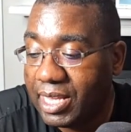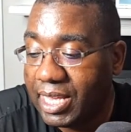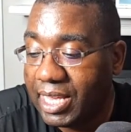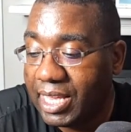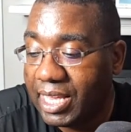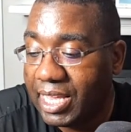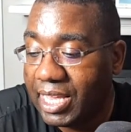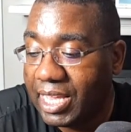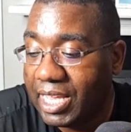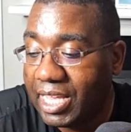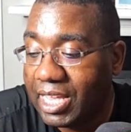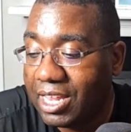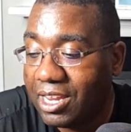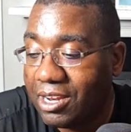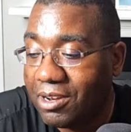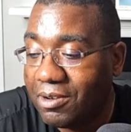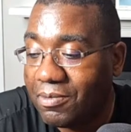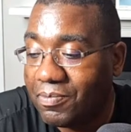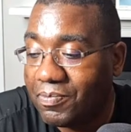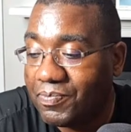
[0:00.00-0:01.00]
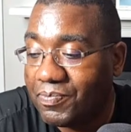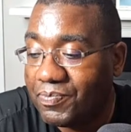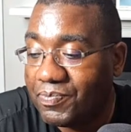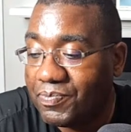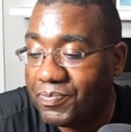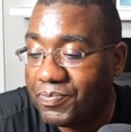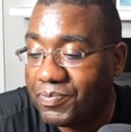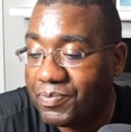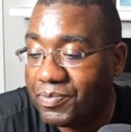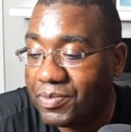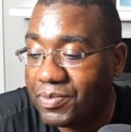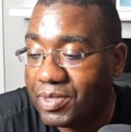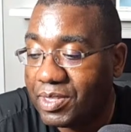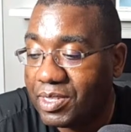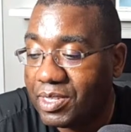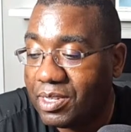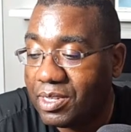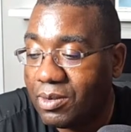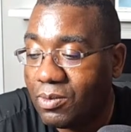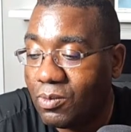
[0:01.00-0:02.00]
and
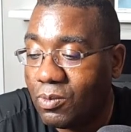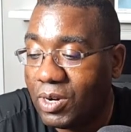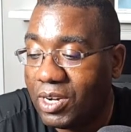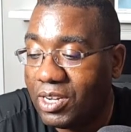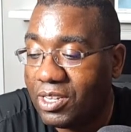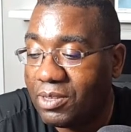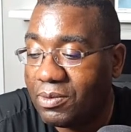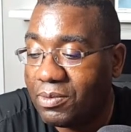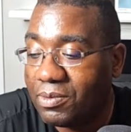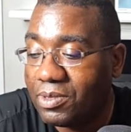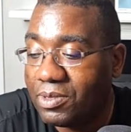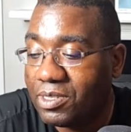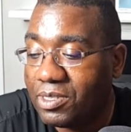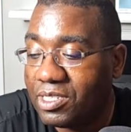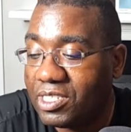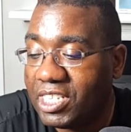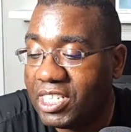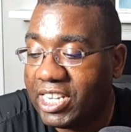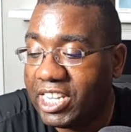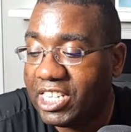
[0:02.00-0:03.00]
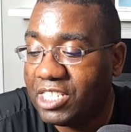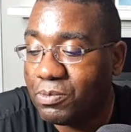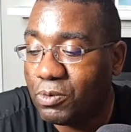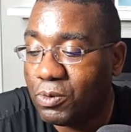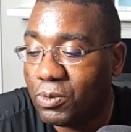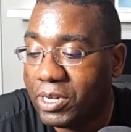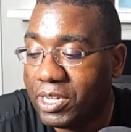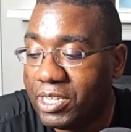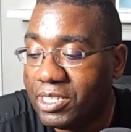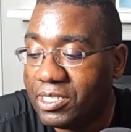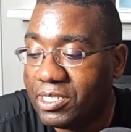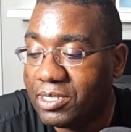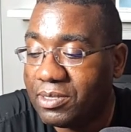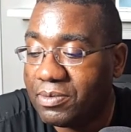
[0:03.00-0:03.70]
one of the teenage boys